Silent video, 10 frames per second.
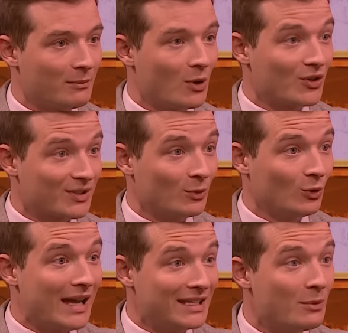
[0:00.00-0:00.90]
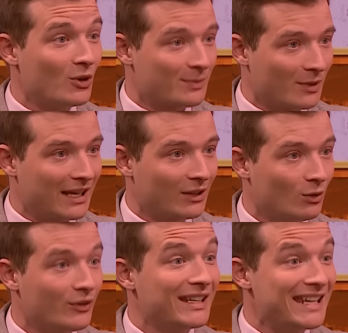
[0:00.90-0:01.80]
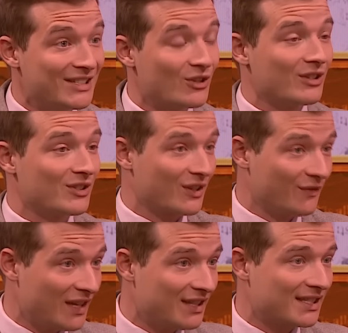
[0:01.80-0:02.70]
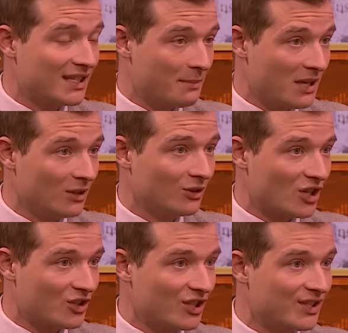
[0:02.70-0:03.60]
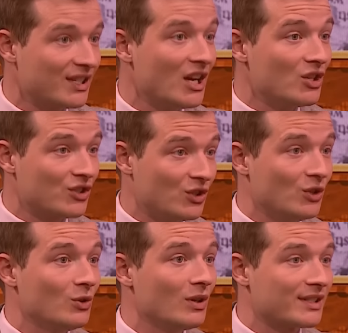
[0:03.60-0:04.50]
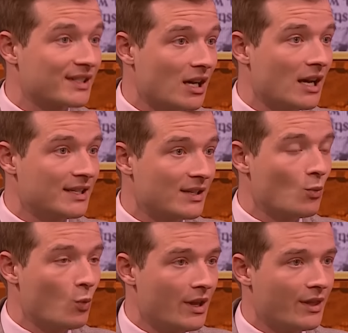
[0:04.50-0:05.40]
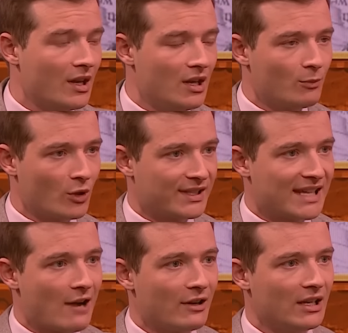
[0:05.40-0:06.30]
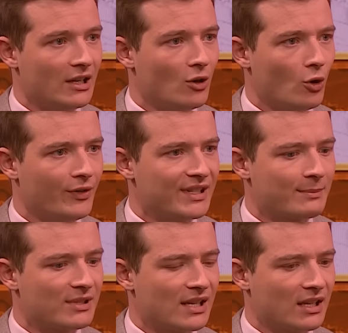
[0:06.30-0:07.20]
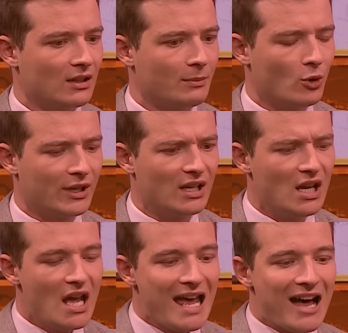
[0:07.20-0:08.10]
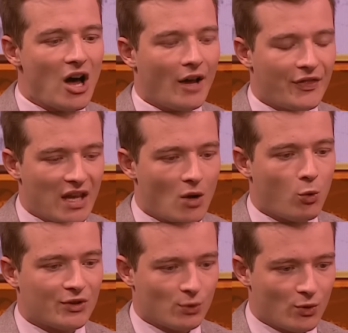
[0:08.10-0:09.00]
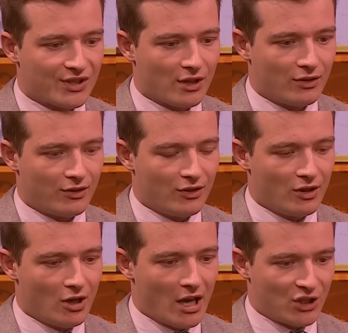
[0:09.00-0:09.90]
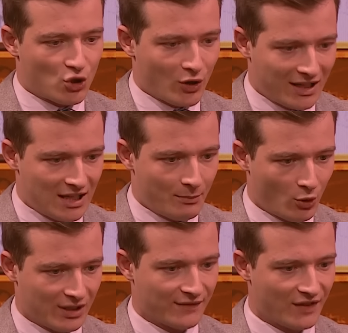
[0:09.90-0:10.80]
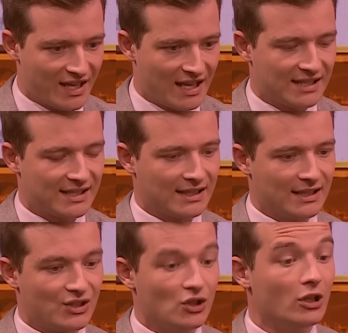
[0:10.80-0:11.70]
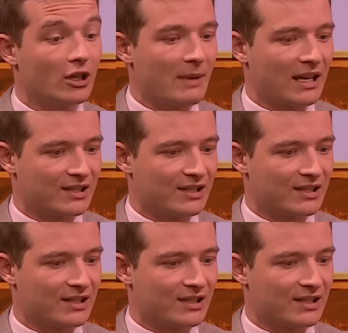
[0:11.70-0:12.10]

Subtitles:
possible, any possible angle that is going to convince the appeal judges to side with Prince Harry on this particular point. I think what's also a tricky point for this is you look back at